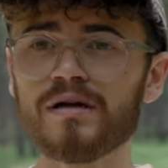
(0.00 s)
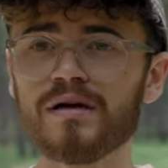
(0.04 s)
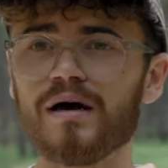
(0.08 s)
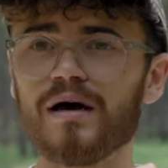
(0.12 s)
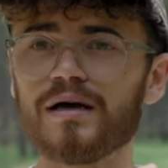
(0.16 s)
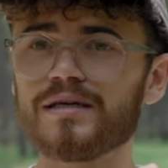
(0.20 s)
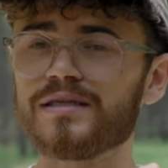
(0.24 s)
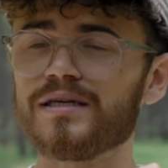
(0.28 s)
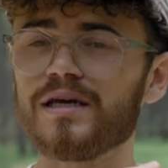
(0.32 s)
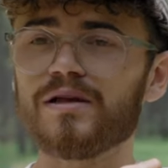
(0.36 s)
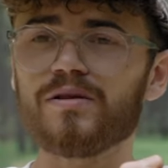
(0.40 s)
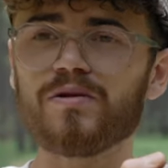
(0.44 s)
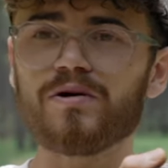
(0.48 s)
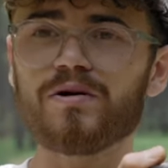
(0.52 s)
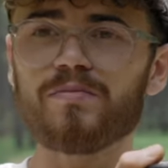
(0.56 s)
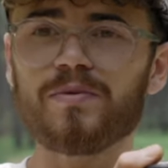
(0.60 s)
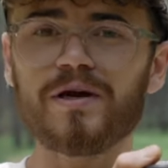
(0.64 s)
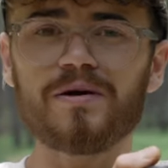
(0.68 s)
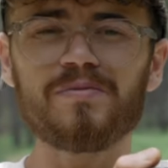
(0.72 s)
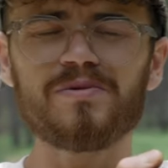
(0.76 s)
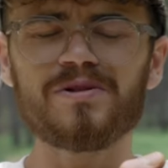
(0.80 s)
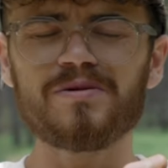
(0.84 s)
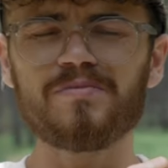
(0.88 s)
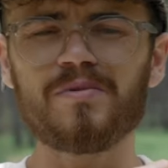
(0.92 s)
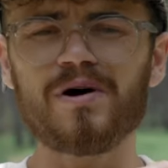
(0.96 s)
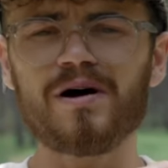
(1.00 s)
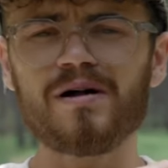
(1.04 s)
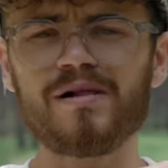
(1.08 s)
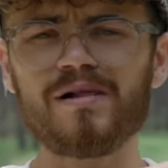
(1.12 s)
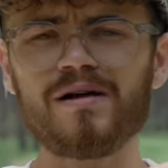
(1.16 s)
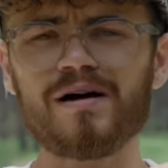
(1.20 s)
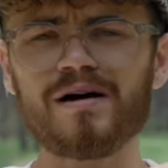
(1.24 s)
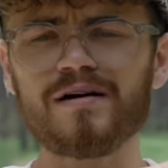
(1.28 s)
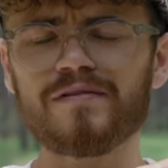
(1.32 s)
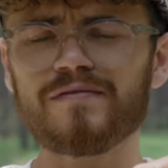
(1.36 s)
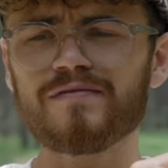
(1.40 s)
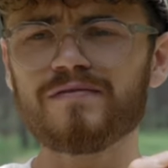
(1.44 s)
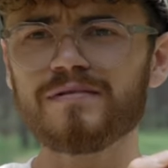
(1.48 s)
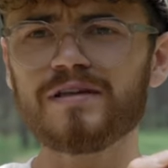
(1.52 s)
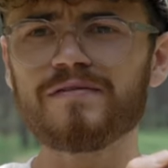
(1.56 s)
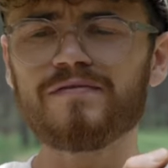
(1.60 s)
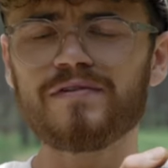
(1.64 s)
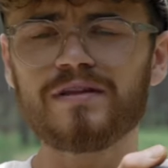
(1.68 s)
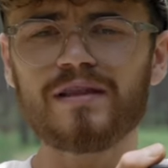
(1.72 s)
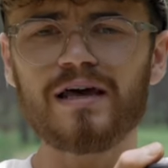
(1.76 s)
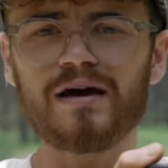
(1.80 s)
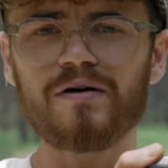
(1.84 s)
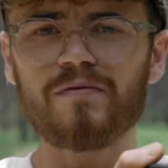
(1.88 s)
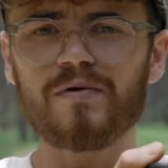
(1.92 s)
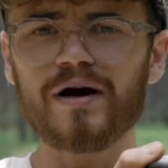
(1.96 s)
I see a lot of people in my life living
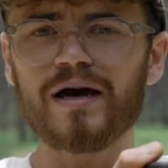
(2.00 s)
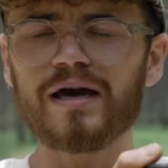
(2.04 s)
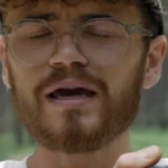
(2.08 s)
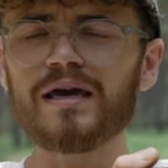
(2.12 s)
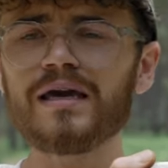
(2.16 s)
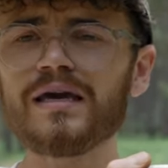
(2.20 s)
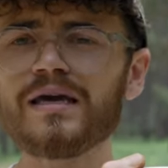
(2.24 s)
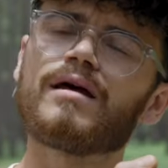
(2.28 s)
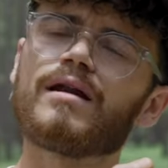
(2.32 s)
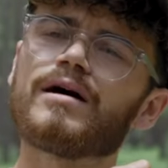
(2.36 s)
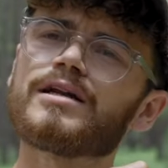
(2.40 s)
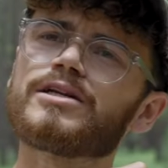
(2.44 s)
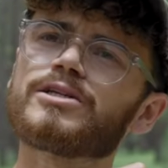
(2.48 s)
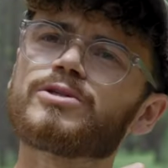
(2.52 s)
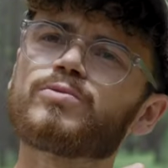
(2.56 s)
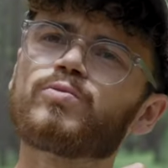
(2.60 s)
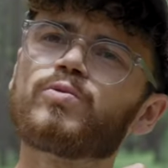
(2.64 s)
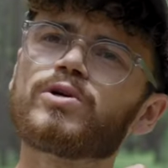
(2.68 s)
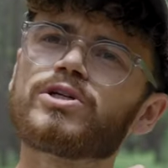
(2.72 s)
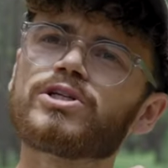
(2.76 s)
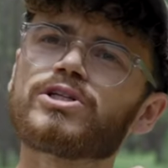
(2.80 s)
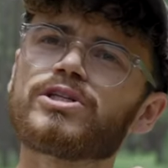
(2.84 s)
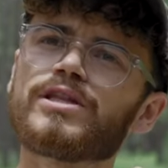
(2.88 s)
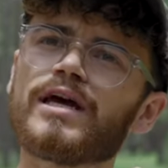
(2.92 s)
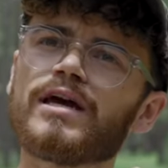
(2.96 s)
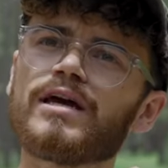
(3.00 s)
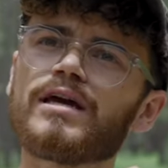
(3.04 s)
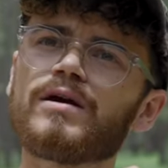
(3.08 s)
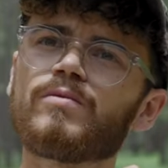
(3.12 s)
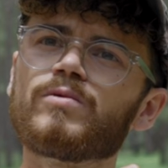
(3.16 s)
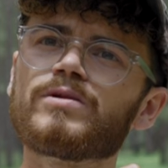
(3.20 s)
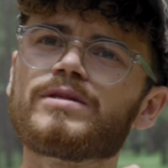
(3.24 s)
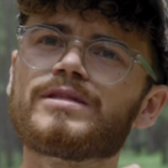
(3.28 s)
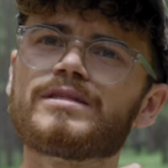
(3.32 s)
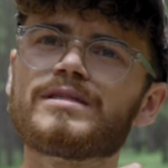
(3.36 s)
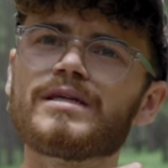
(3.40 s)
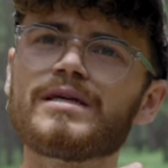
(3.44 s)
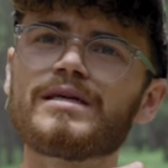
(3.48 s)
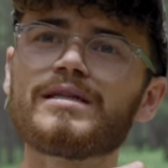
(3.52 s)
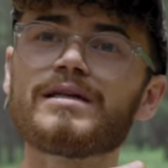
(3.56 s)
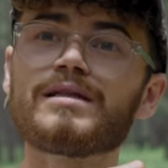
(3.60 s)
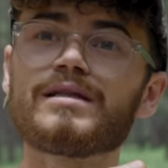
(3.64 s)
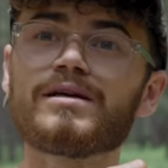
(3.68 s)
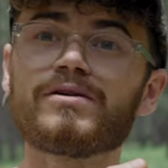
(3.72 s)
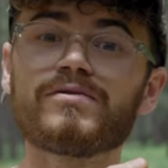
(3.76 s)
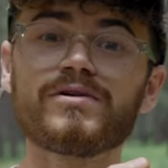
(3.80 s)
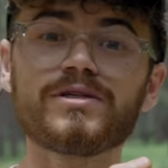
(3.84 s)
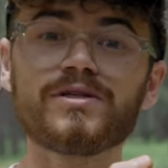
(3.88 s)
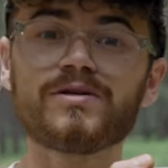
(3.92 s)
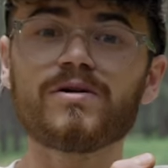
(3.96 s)
that way, and I just wish they would see that
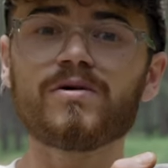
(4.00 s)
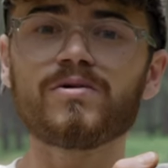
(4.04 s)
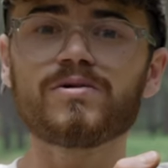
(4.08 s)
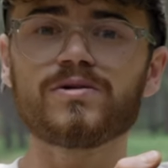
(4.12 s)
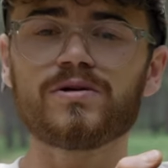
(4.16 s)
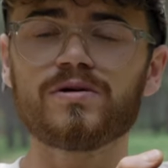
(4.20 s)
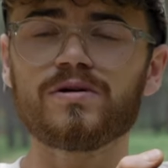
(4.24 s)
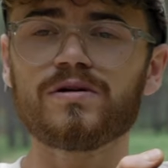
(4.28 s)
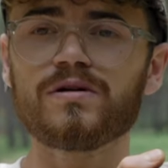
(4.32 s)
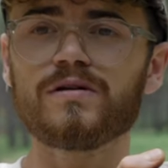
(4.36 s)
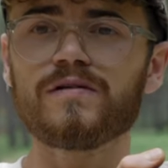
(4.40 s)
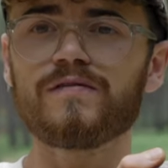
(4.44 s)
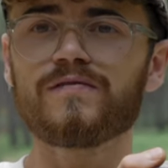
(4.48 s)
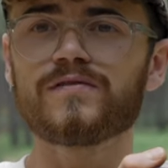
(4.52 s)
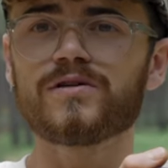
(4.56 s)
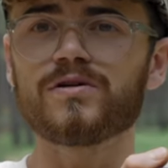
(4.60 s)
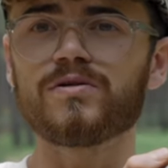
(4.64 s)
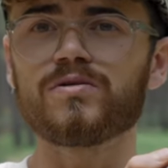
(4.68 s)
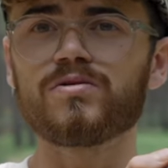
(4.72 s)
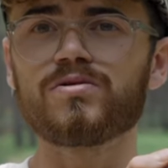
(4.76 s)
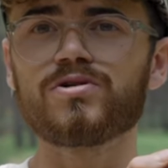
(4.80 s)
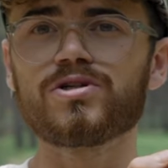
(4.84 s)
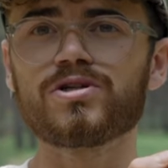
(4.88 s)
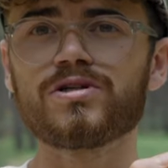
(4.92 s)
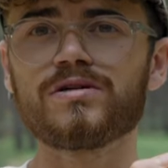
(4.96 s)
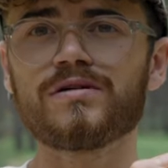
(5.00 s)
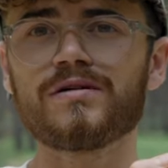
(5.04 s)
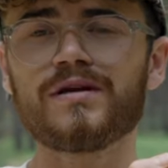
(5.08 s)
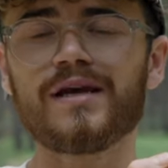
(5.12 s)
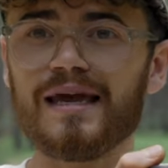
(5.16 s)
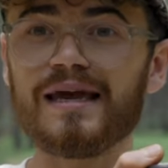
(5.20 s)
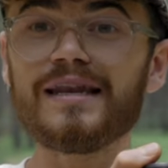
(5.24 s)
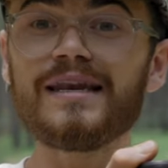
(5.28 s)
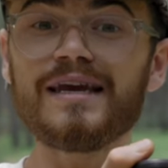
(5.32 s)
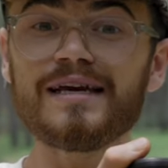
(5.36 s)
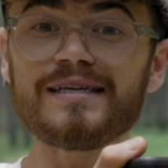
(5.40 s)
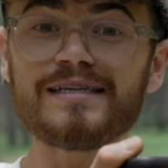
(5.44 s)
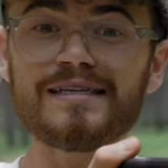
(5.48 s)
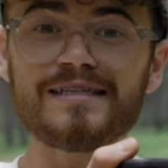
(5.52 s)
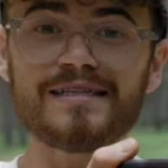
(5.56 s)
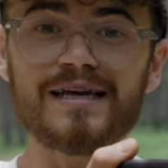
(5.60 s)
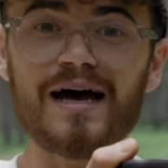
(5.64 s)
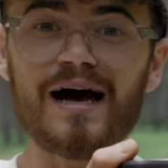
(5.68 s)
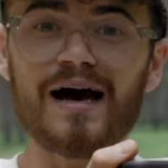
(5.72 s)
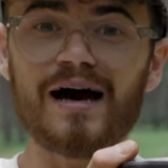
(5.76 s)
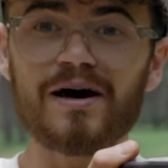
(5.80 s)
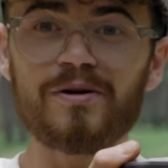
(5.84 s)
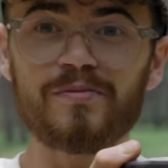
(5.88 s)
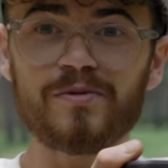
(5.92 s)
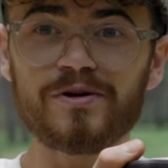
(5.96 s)
there is an alternative solution. And yes, it's
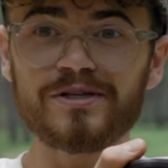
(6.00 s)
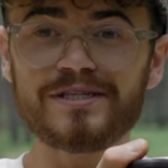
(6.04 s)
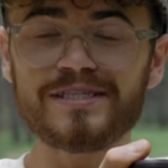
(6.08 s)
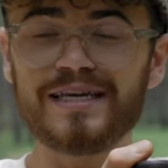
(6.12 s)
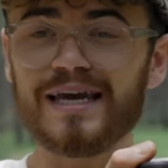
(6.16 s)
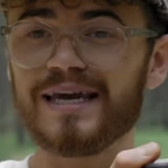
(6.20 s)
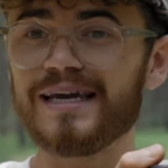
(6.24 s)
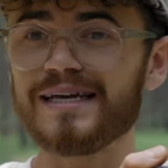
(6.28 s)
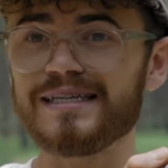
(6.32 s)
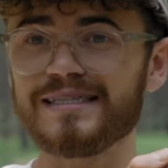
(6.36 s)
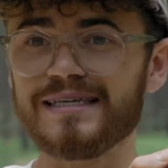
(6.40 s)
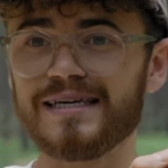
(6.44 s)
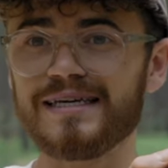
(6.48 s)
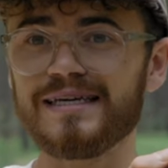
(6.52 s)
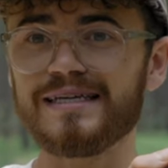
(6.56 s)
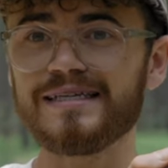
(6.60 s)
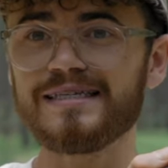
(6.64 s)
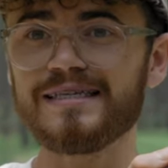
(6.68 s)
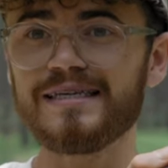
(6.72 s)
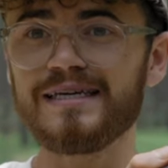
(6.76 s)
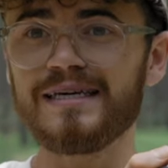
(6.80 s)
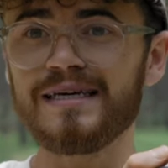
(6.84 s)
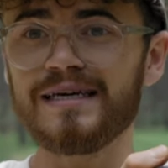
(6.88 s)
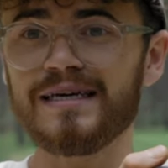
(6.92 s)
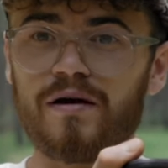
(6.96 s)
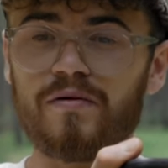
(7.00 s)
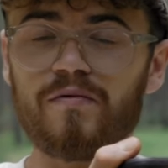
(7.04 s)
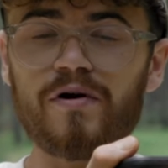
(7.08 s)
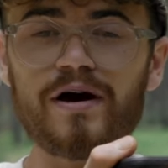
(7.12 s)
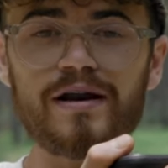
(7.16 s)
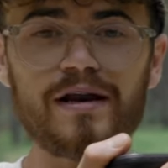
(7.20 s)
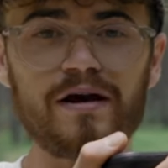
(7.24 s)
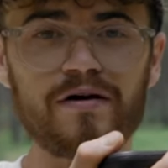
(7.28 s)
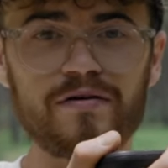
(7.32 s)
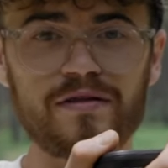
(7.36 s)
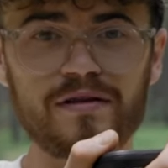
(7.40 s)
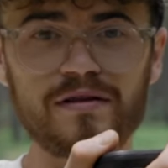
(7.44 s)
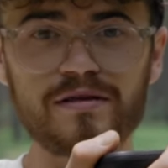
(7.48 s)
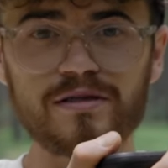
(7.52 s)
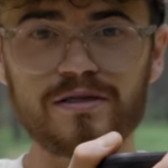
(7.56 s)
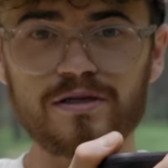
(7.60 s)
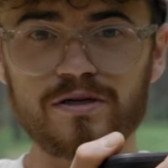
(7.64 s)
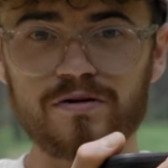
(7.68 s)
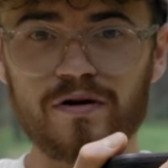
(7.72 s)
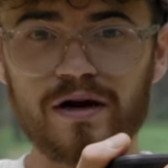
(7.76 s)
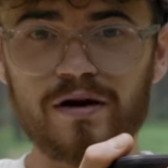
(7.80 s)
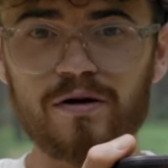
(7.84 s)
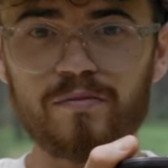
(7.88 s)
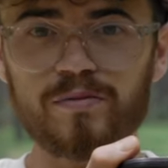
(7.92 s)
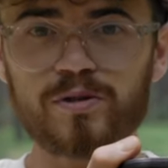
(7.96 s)
hard. I'm not saying it's easy. And right now, I think this is a
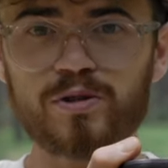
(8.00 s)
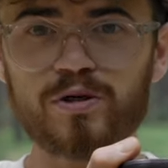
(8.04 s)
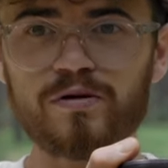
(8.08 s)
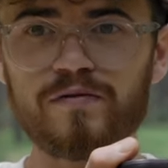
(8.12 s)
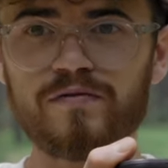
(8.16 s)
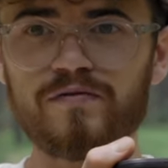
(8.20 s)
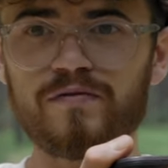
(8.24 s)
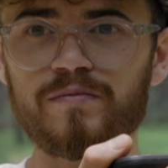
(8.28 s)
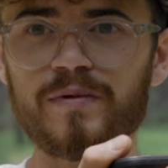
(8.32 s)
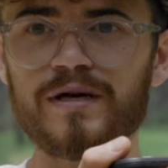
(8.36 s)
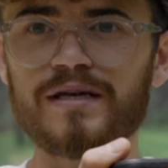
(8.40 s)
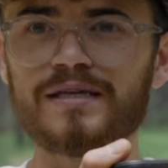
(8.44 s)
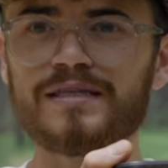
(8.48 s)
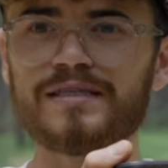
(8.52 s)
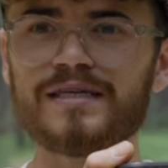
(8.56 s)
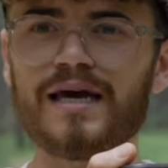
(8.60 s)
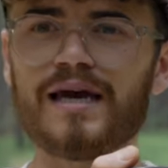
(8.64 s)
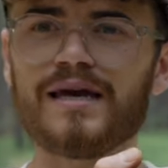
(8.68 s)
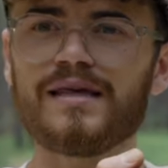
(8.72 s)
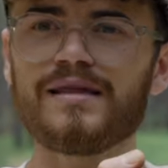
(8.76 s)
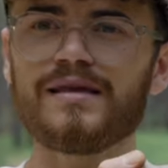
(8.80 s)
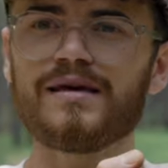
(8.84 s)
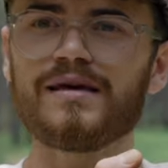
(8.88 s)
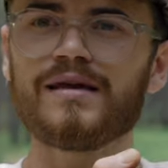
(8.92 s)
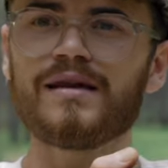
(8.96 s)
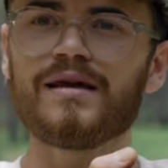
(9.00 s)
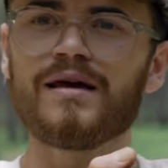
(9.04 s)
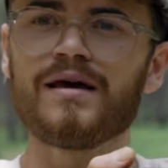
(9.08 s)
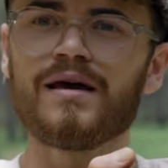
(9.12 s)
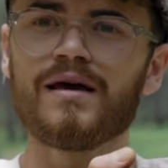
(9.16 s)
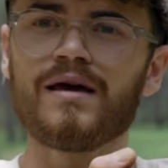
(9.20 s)
great opportunity for me to say that